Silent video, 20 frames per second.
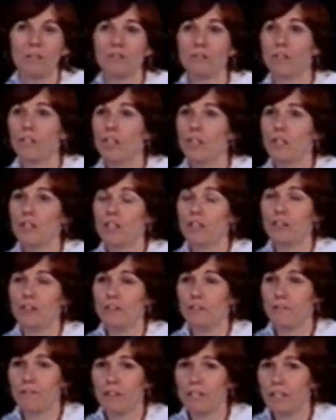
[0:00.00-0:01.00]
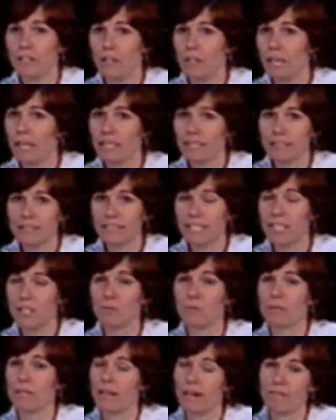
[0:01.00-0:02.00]
So the, the, the, the United
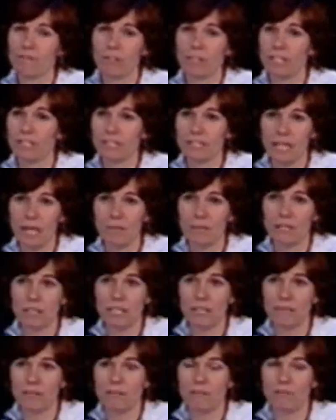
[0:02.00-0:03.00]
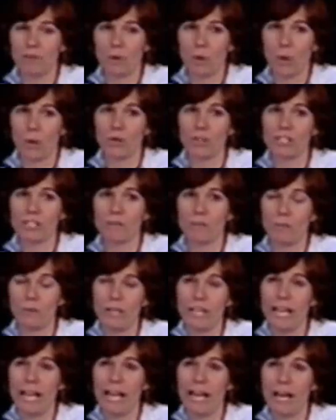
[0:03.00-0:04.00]
States would never accept the level of foreign ownership
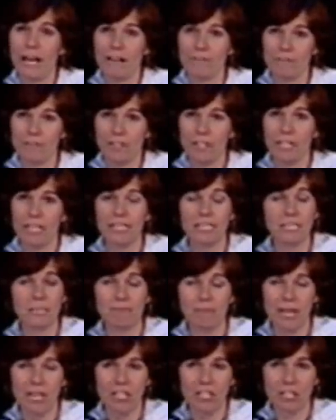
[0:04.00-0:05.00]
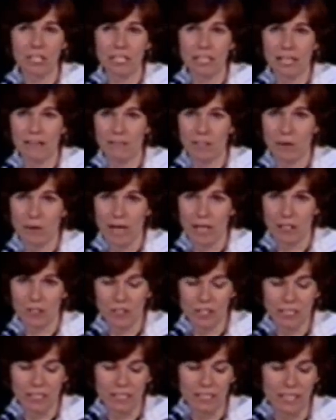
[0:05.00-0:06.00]
we have, especially of their
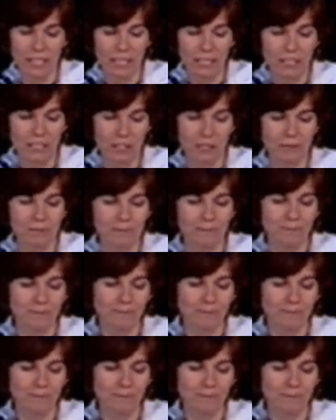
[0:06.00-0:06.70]
energy sector.